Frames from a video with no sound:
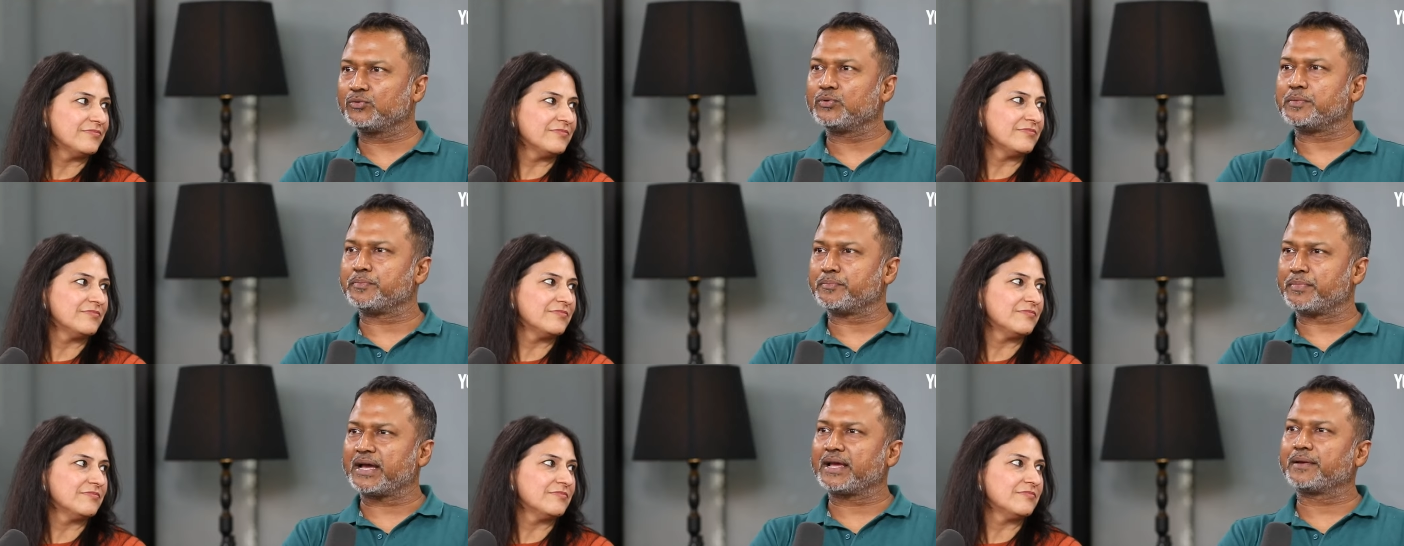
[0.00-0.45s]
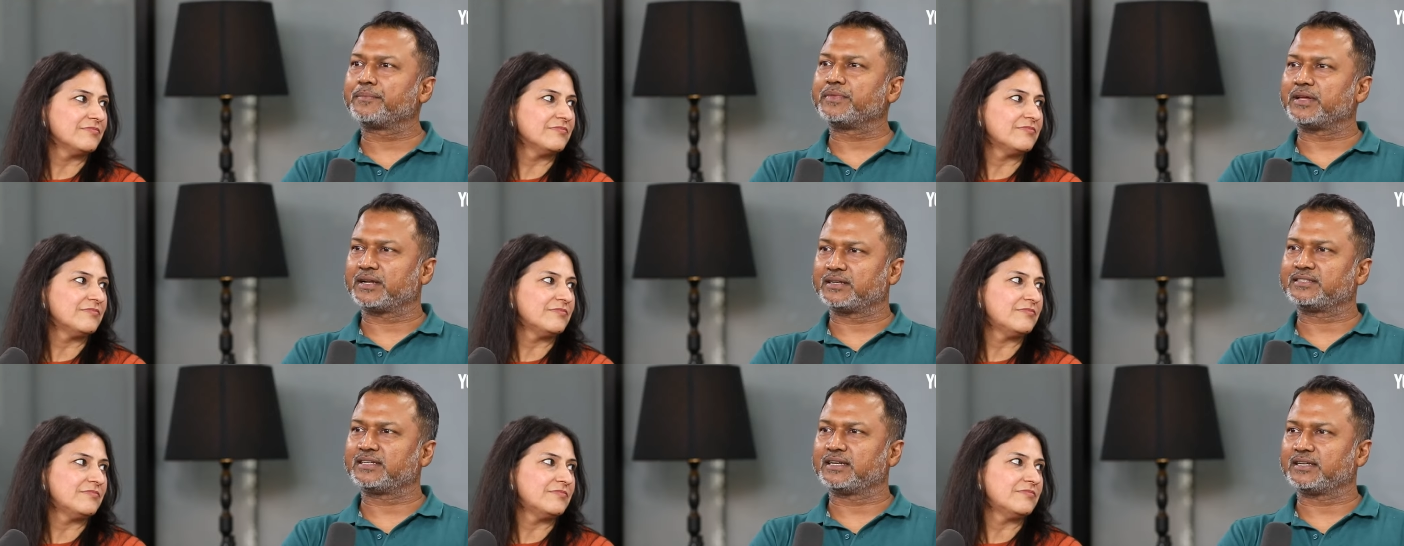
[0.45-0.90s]
Speaker 1: to imbibe
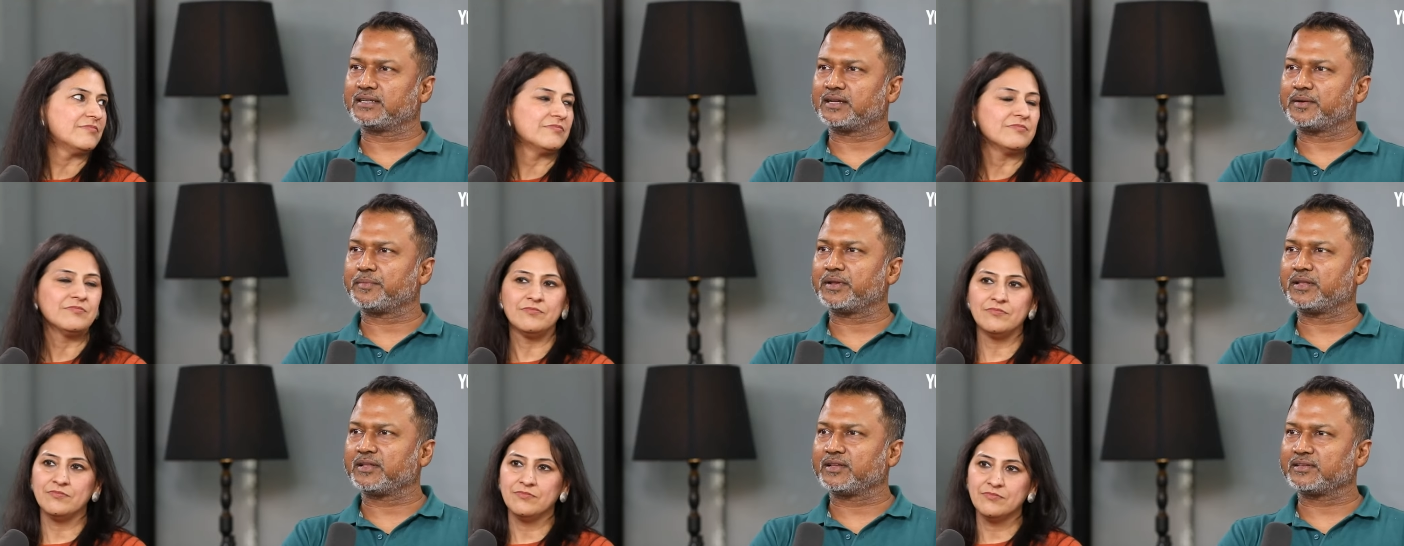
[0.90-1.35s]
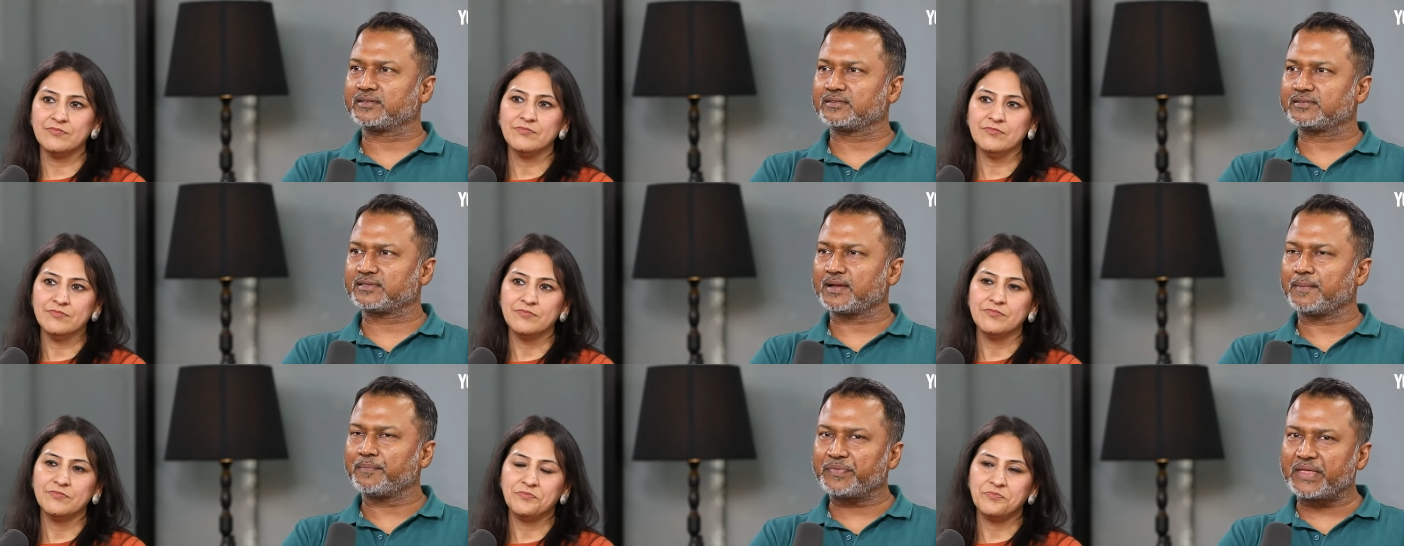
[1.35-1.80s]
that change. I mean, there's
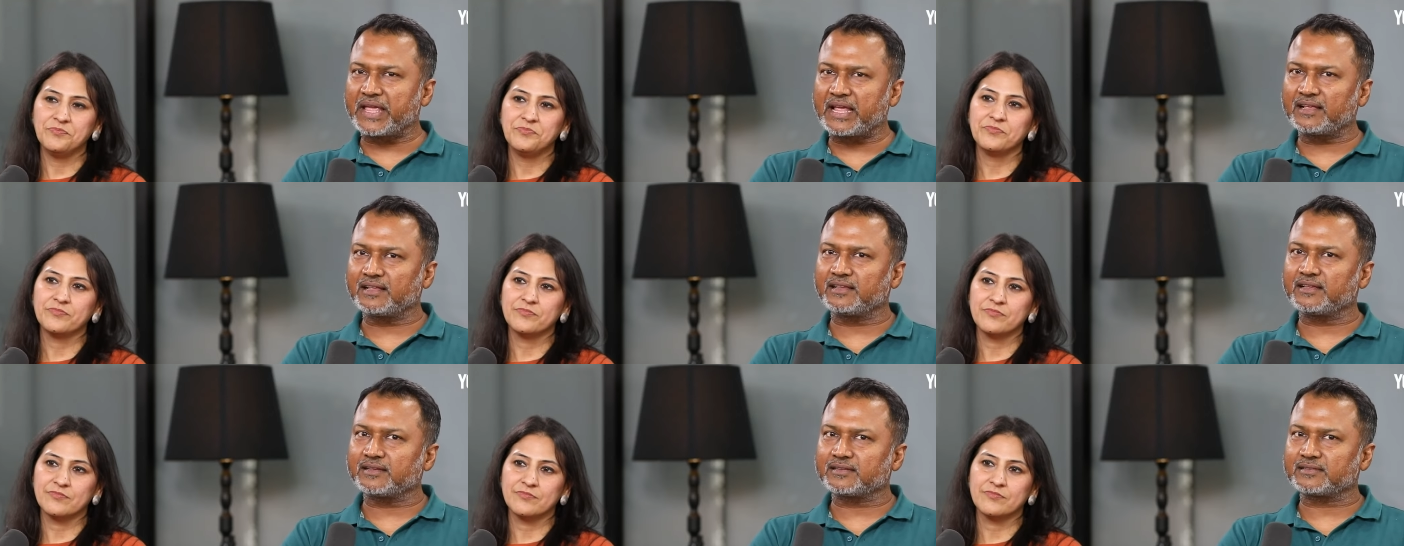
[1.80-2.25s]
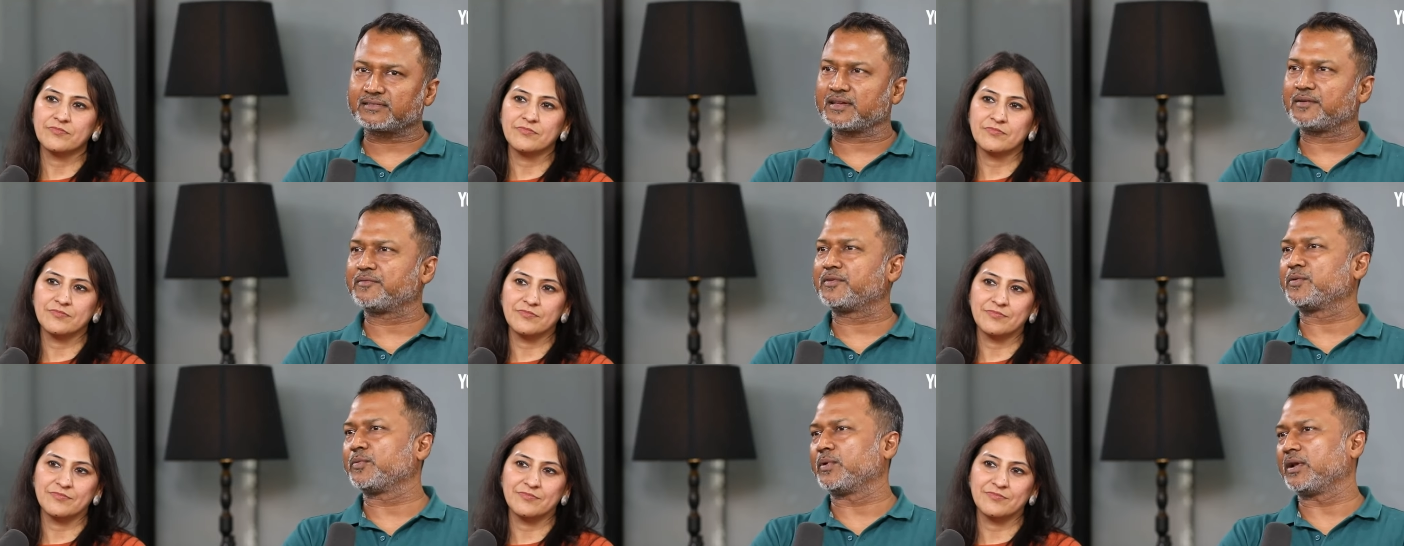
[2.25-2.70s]
something
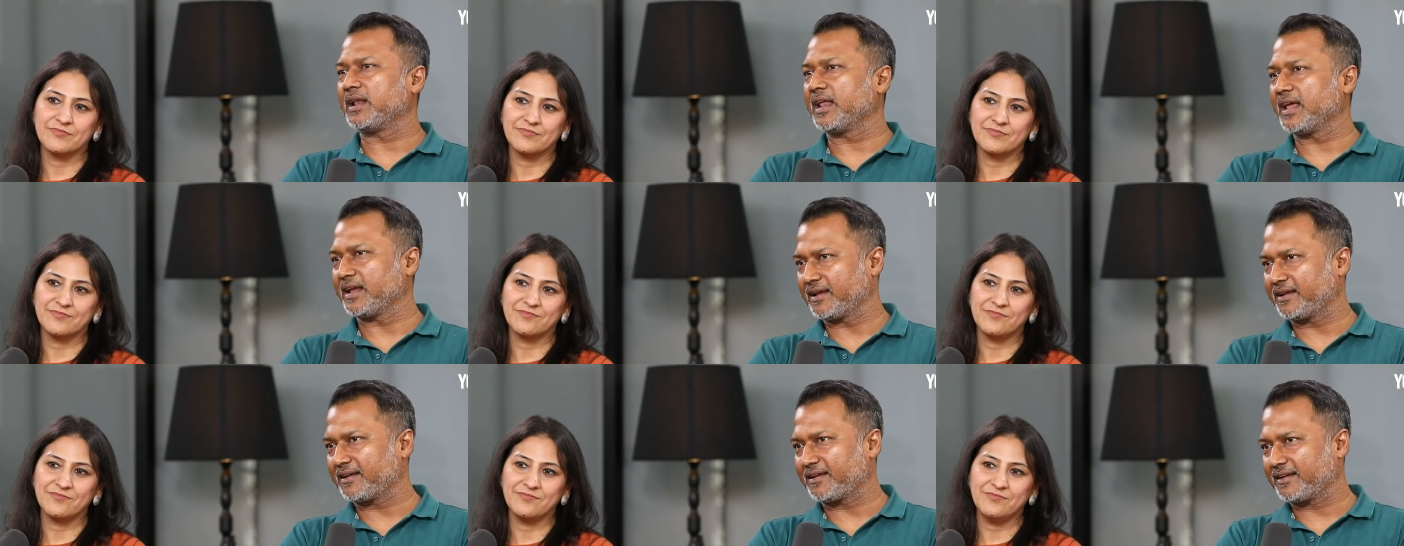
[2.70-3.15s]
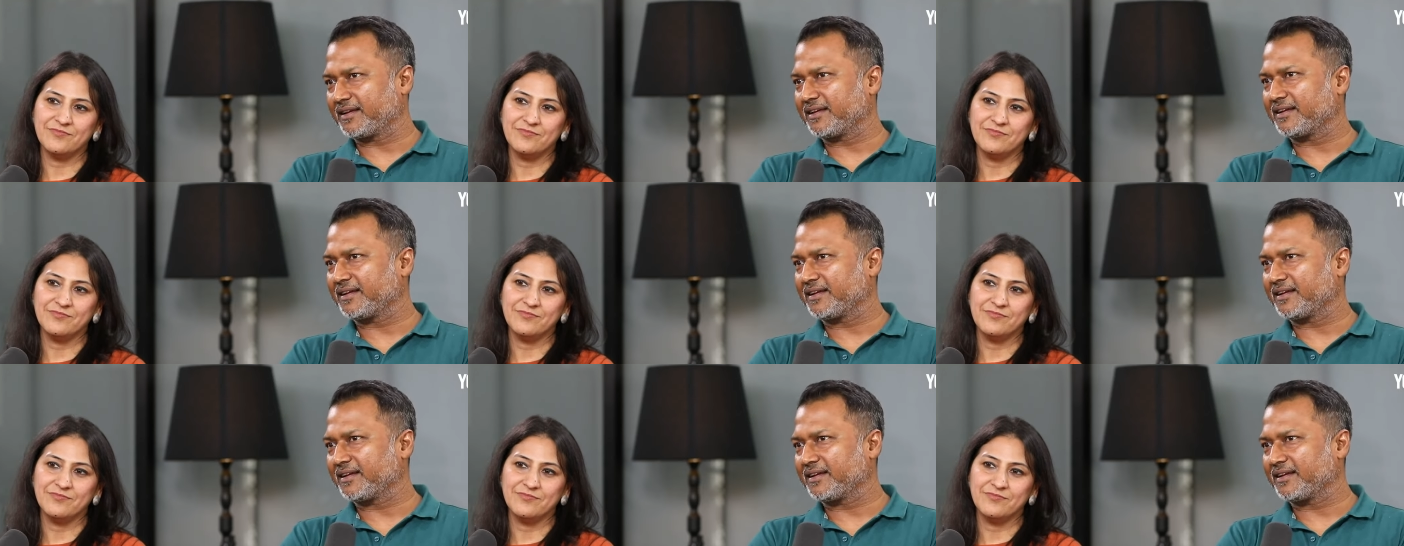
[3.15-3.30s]
someone will like.